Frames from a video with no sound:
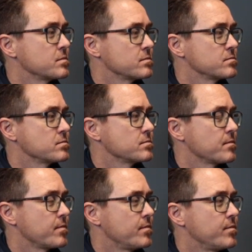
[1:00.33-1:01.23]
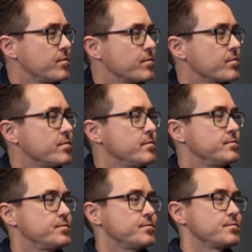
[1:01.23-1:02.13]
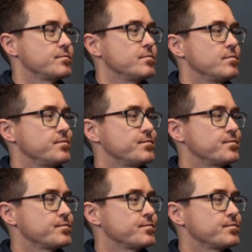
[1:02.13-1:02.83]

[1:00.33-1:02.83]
[no speech]